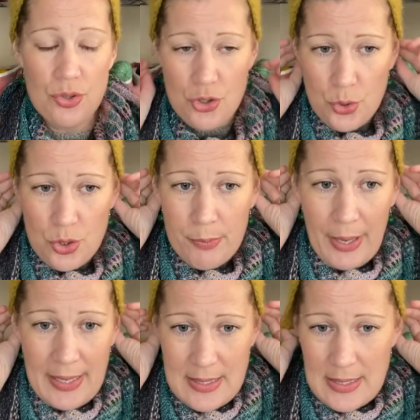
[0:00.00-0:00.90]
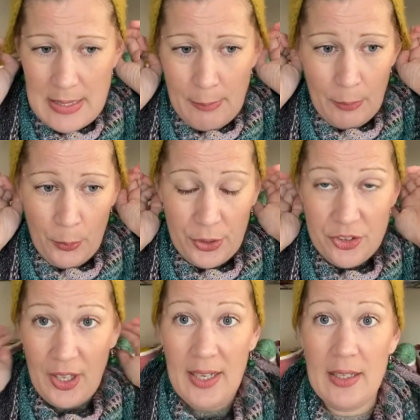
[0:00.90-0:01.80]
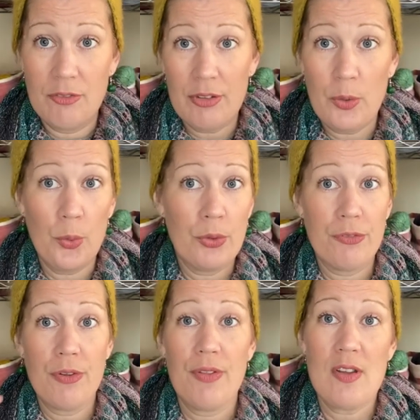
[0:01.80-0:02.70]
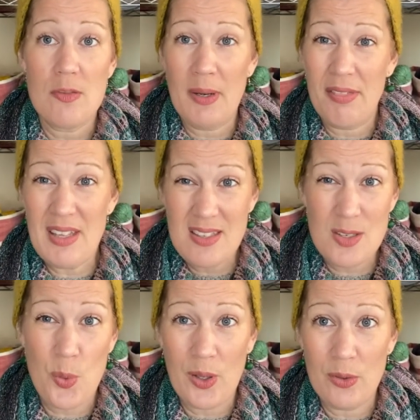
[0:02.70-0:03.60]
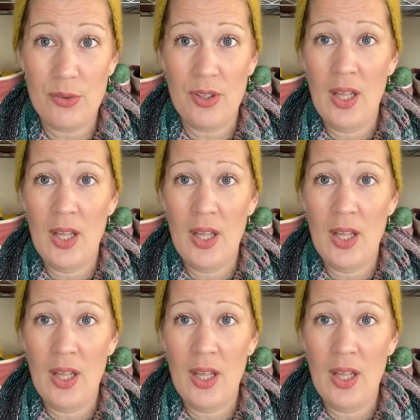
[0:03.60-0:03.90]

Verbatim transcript: shorter breaks in my work day and record a few things. But I think it's quite good.